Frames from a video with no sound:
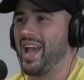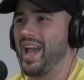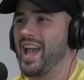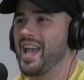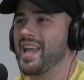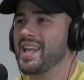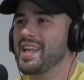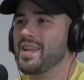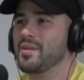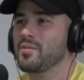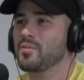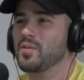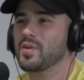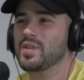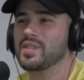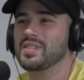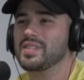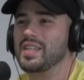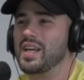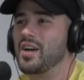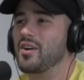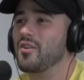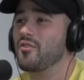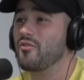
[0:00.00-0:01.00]
And it
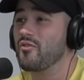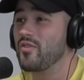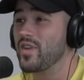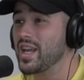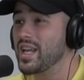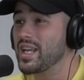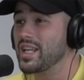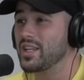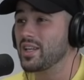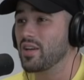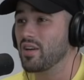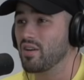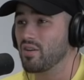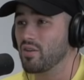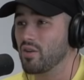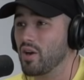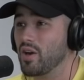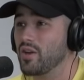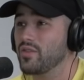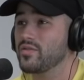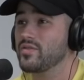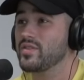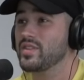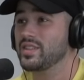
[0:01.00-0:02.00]
was a video
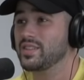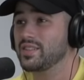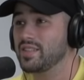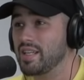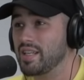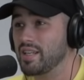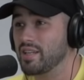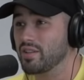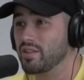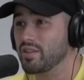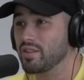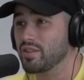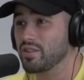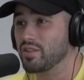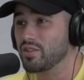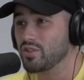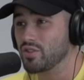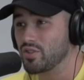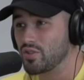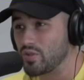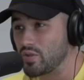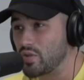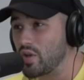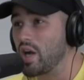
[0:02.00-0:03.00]
of the deer
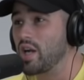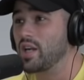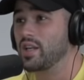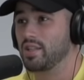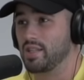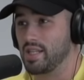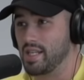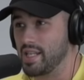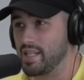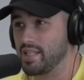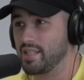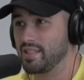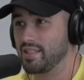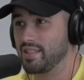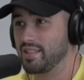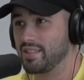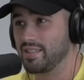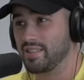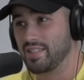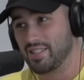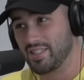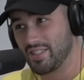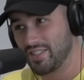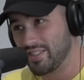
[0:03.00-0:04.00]
struggling
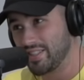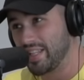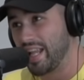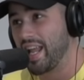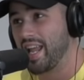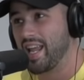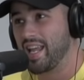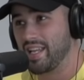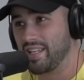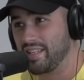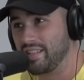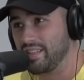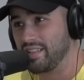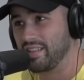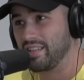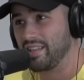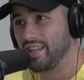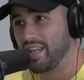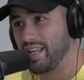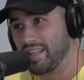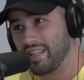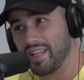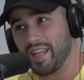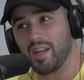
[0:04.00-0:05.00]
to stand
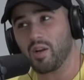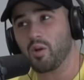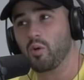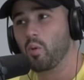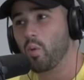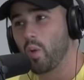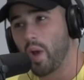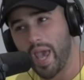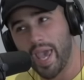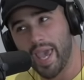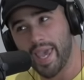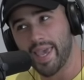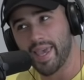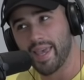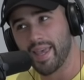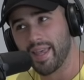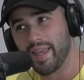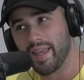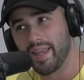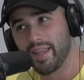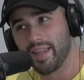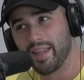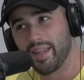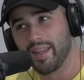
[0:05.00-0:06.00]
and get away.
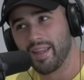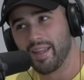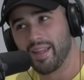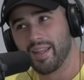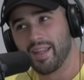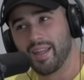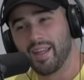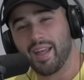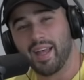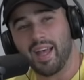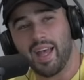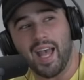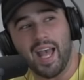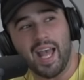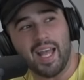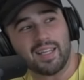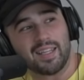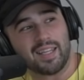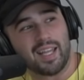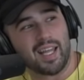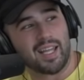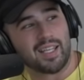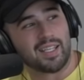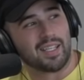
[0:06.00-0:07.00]

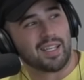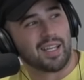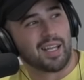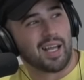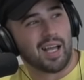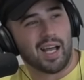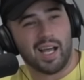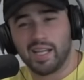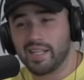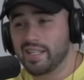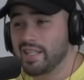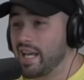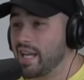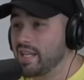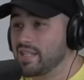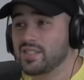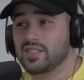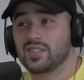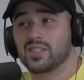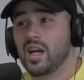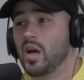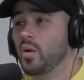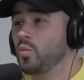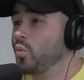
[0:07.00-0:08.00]
And then I guess
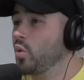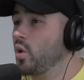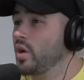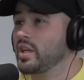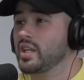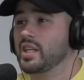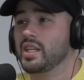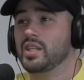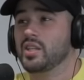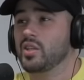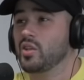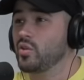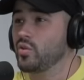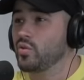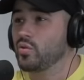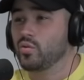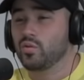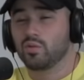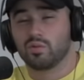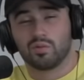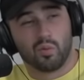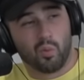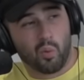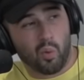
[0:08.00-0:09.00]
someone he knew
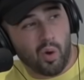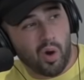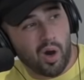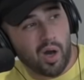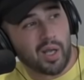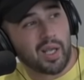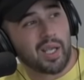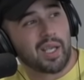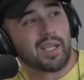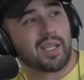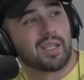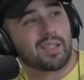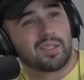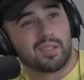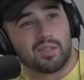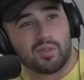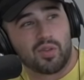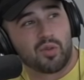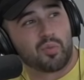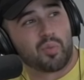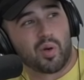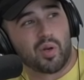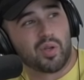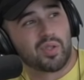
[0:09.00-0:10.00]
walking into
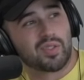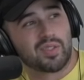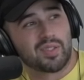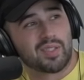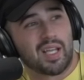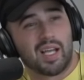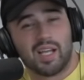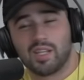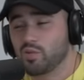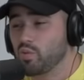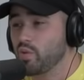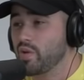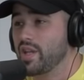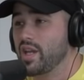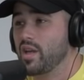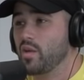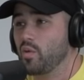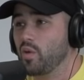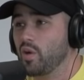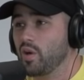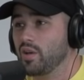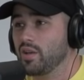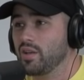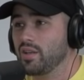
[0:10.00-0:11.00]
the person's house where they
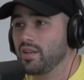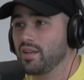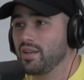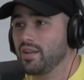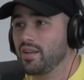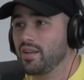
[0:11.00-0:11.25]
were